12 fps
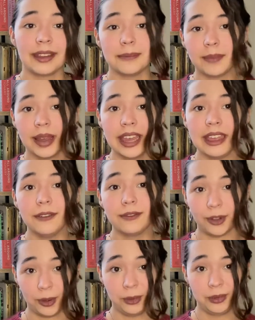My
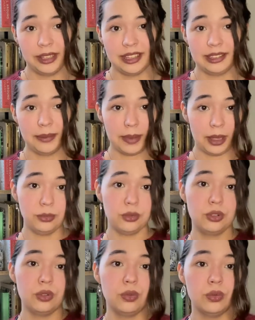phone is about
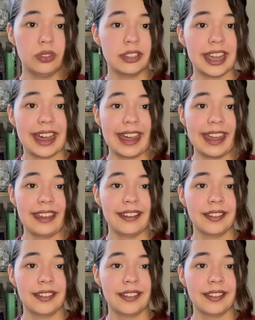to die.